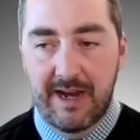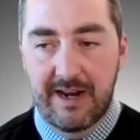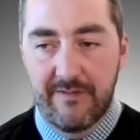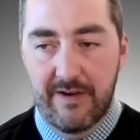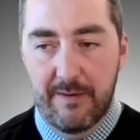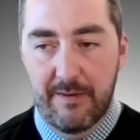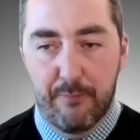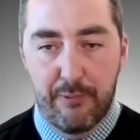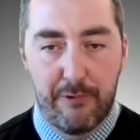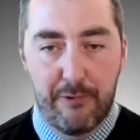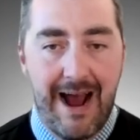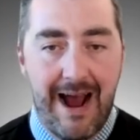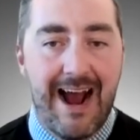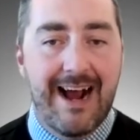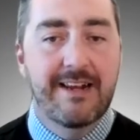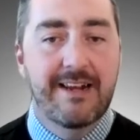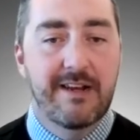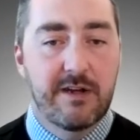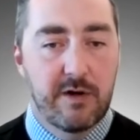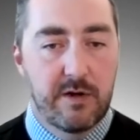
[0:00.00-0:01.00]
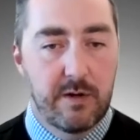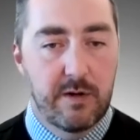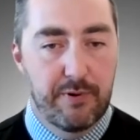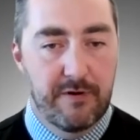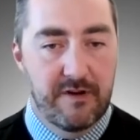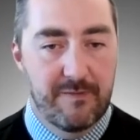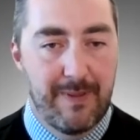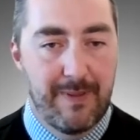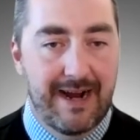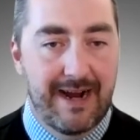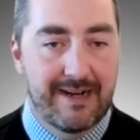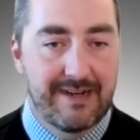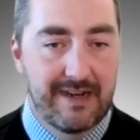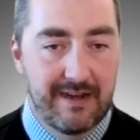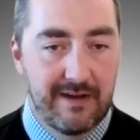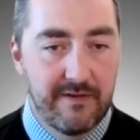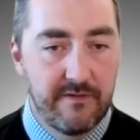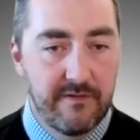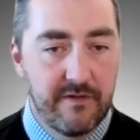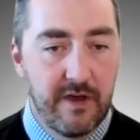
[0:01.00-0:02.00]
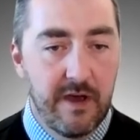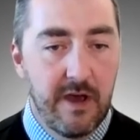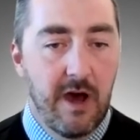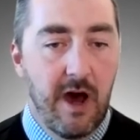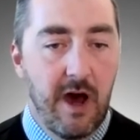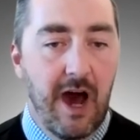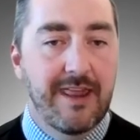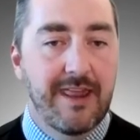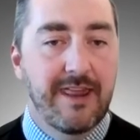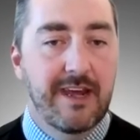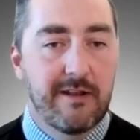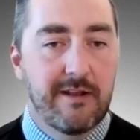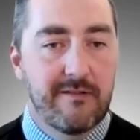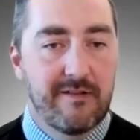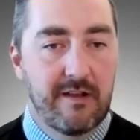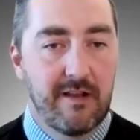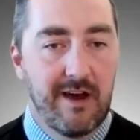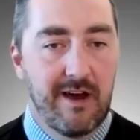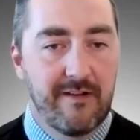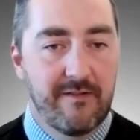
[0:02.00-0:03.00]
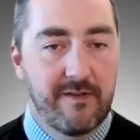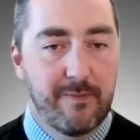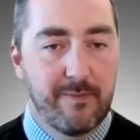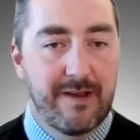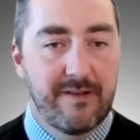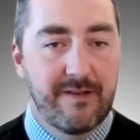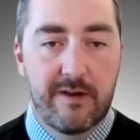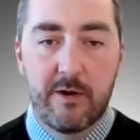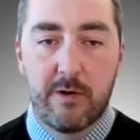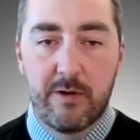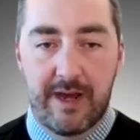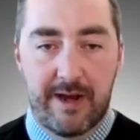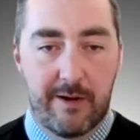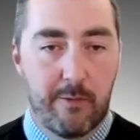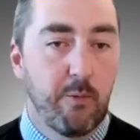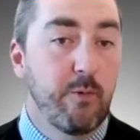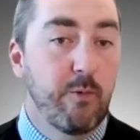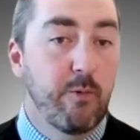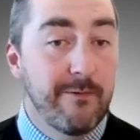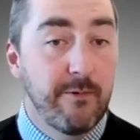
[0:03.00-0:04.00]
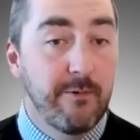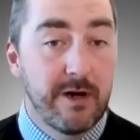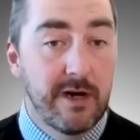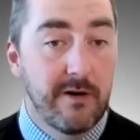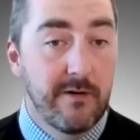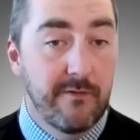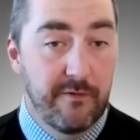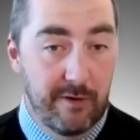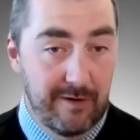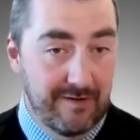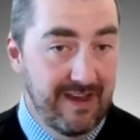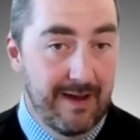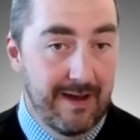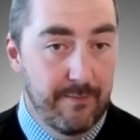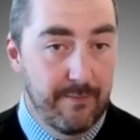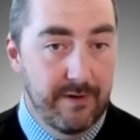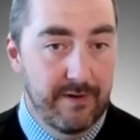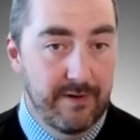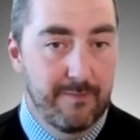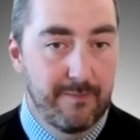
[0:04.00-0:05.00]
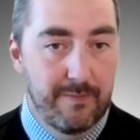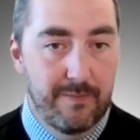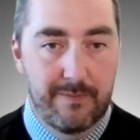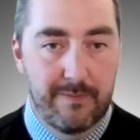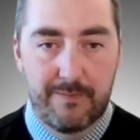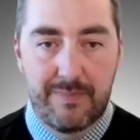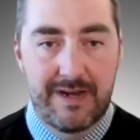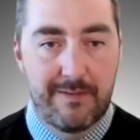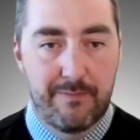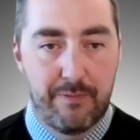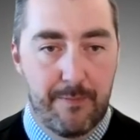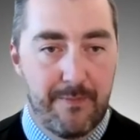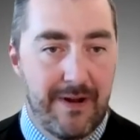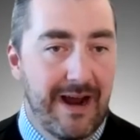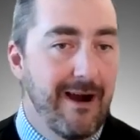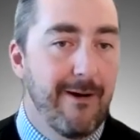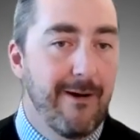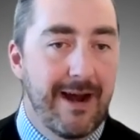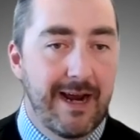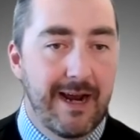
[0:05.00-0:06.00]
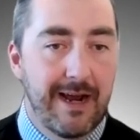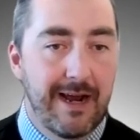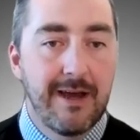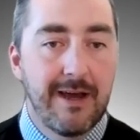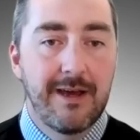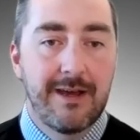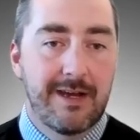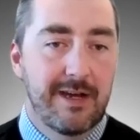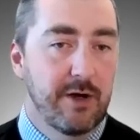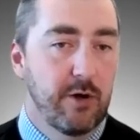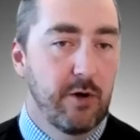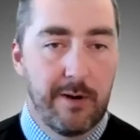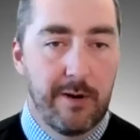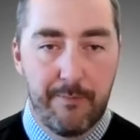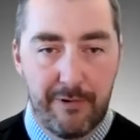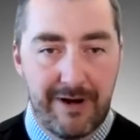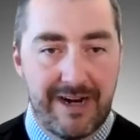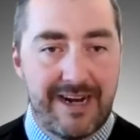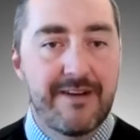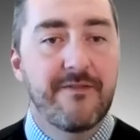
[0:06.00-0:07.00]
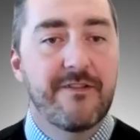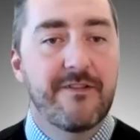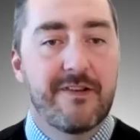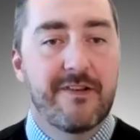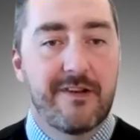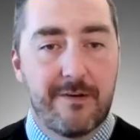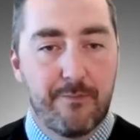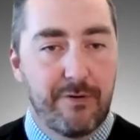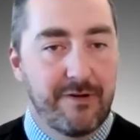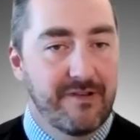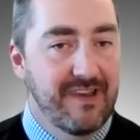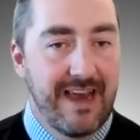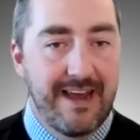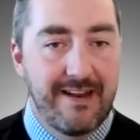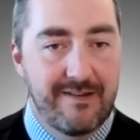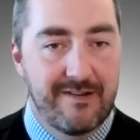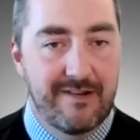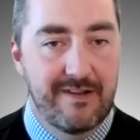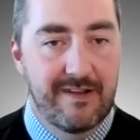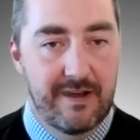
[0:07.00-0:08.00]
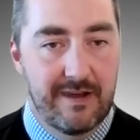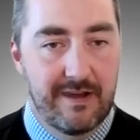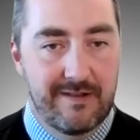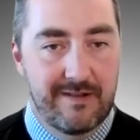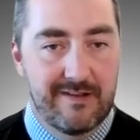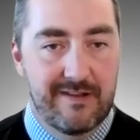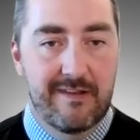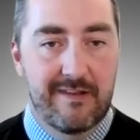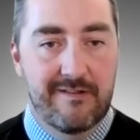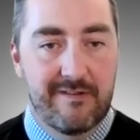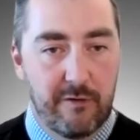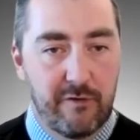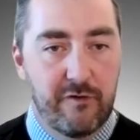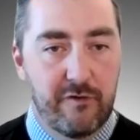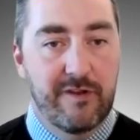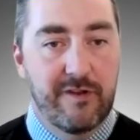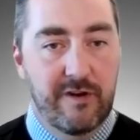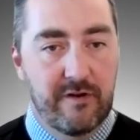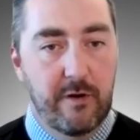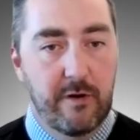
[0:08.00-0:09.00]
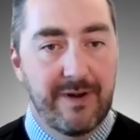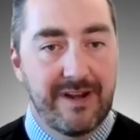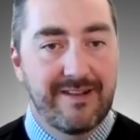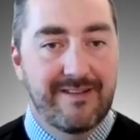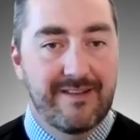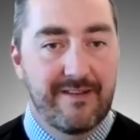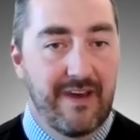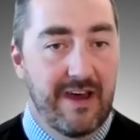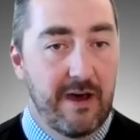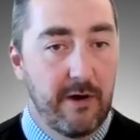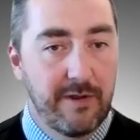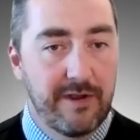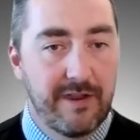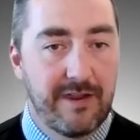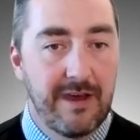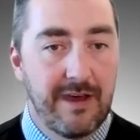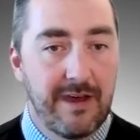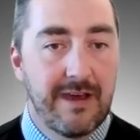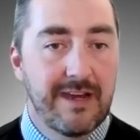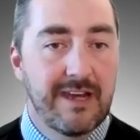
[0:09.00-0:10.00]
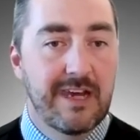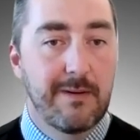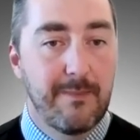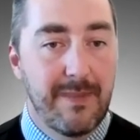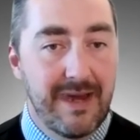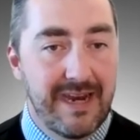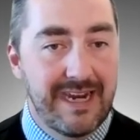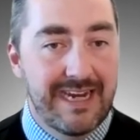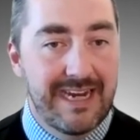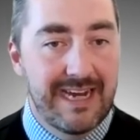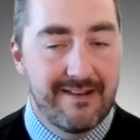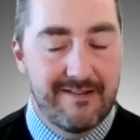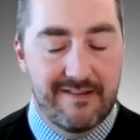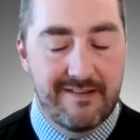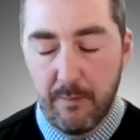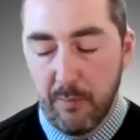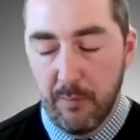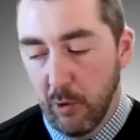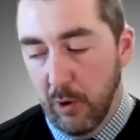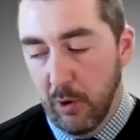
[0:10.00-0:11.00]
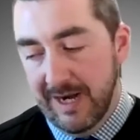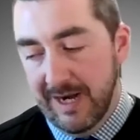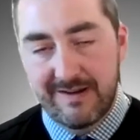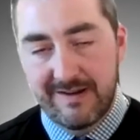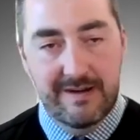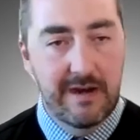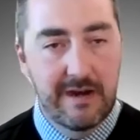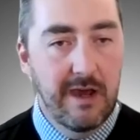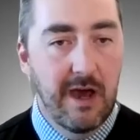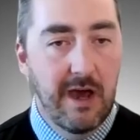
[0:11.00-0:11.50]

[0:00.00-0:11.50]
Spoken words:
kind of a practical perspective, I think there's a lot of space. I know, like, we will, for example, be preparing, a brief to present to the Social Determinants of Health Committee at some point.